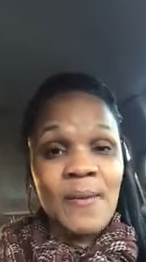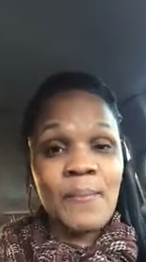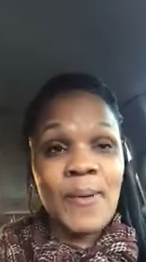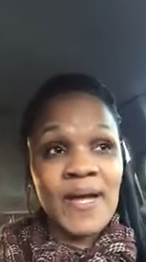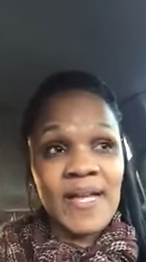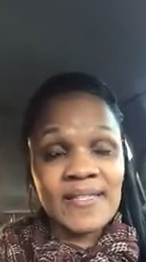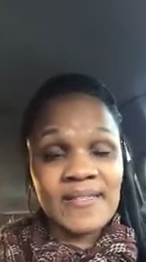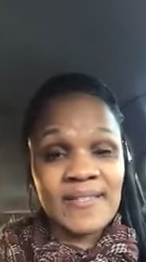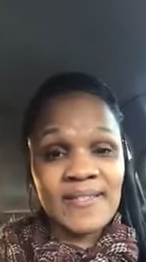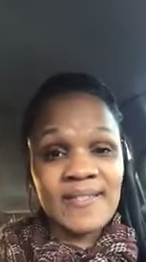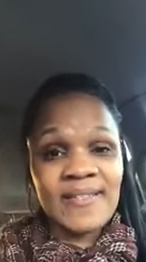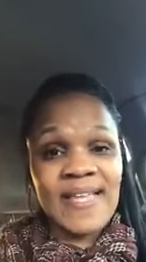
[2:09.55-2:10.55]
But
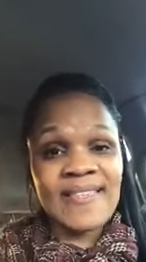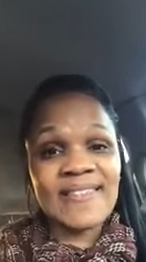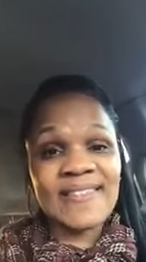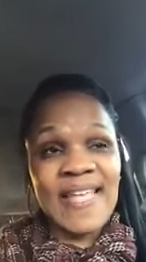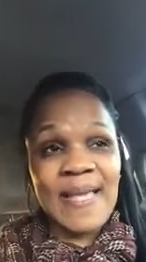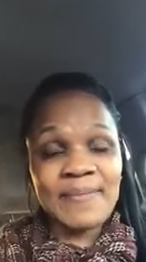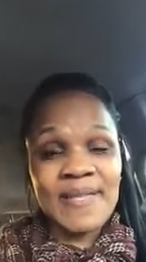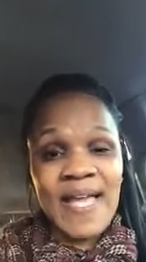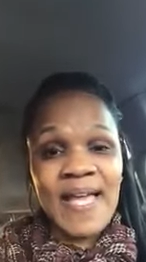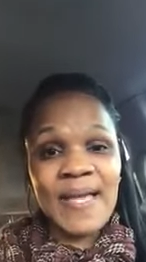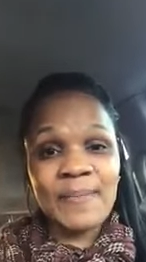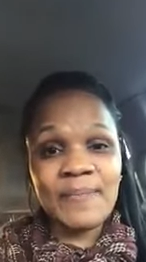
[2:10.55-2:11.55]
at the same
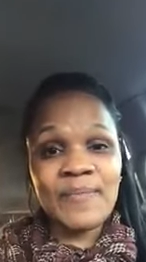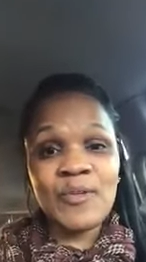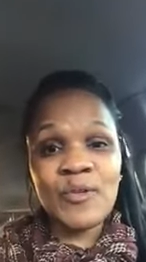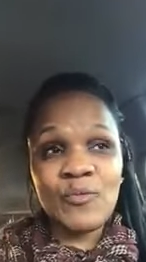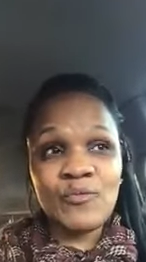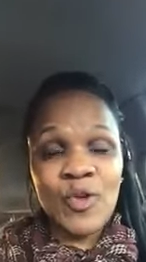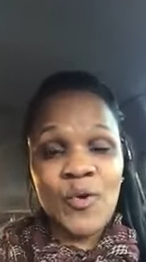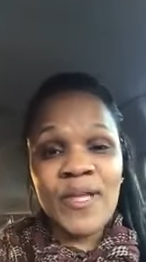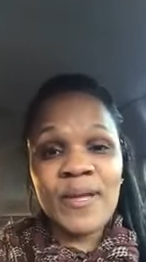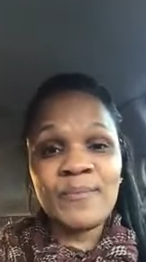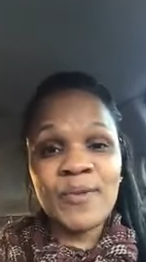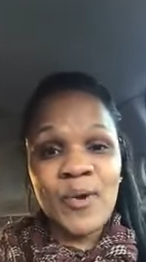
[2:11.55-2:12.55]
time, you don't know
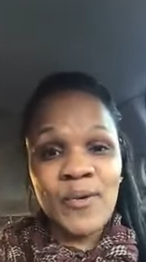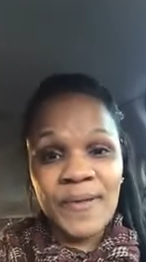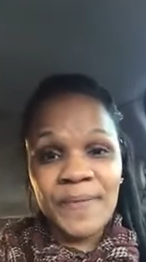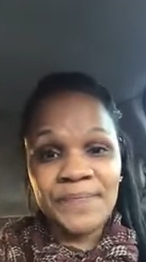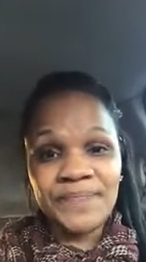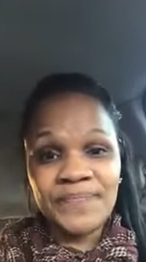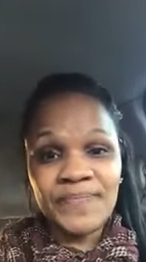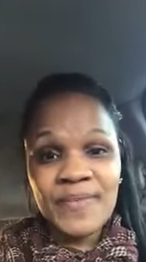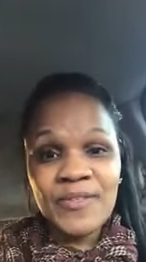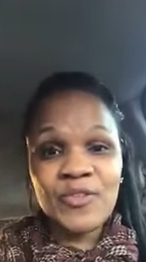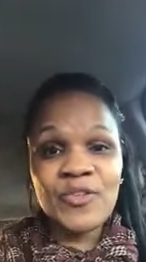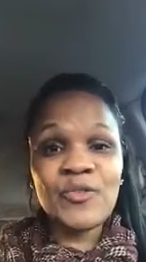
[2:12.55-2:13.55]
him, know him.
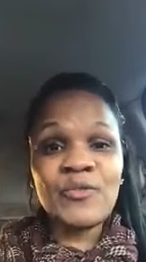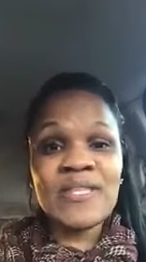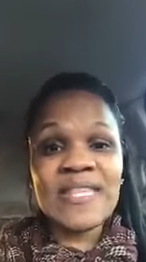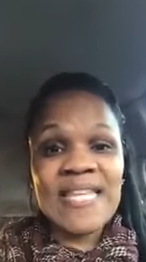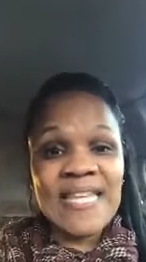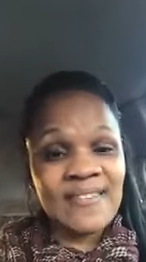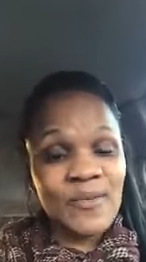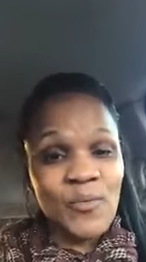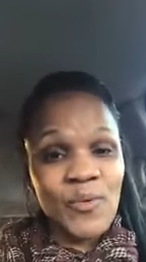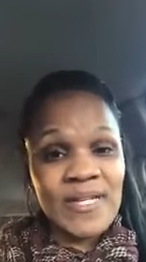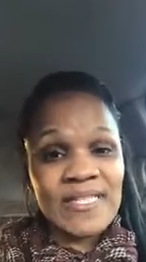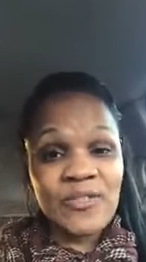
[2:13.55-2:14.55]
So you need
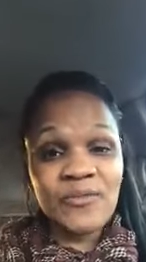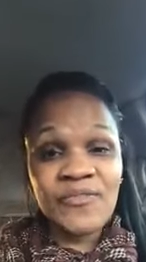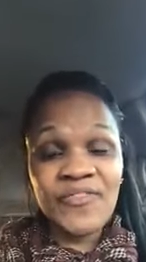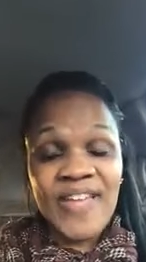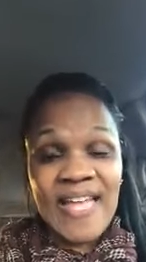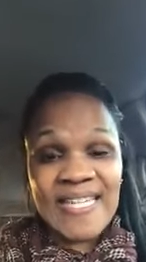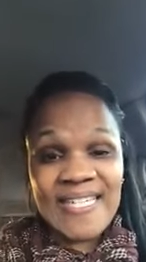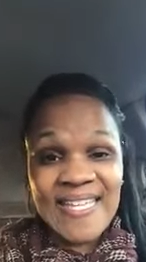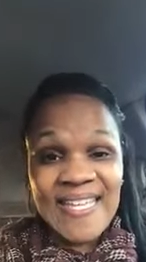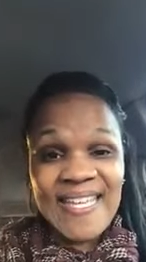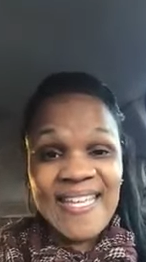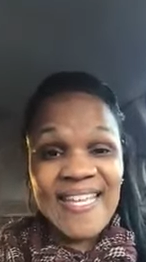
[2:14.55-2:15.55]
someone to vet
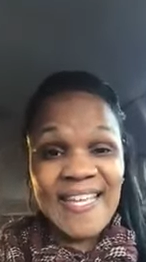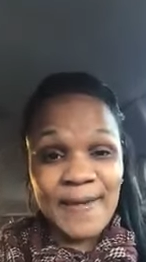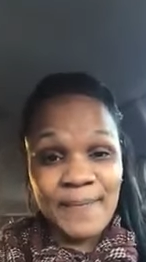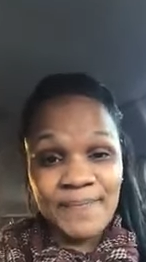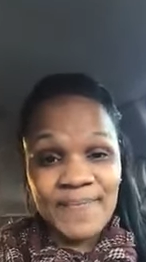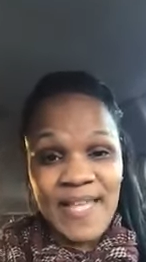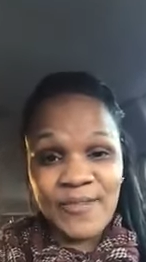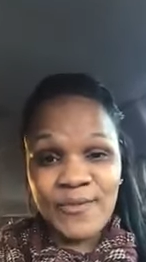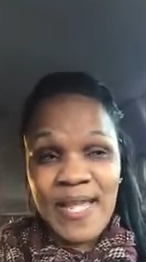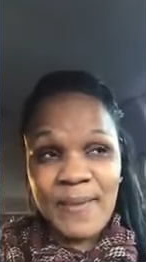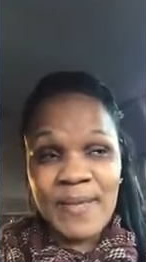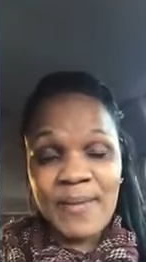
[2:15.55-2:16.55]
him. That's
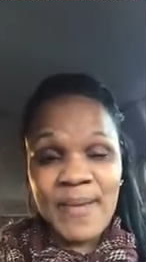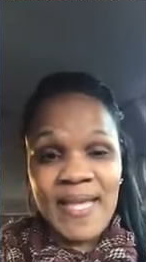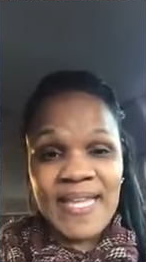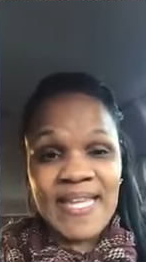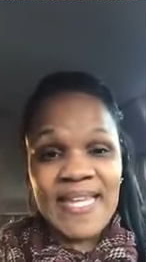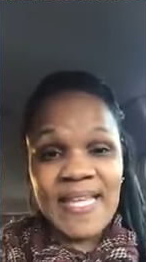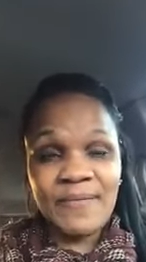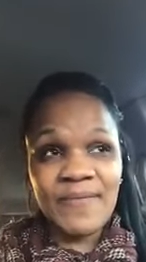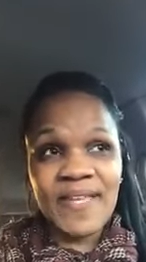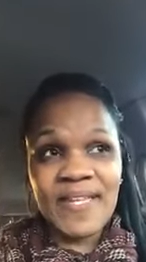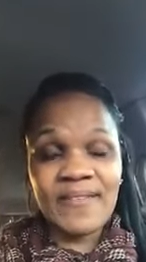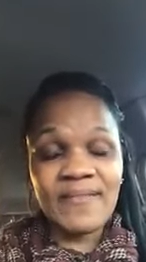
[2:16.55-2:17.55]
what I mean by getting him
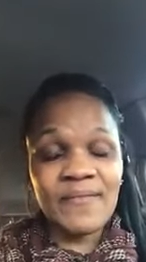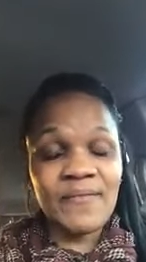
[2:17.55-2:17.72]
vetted.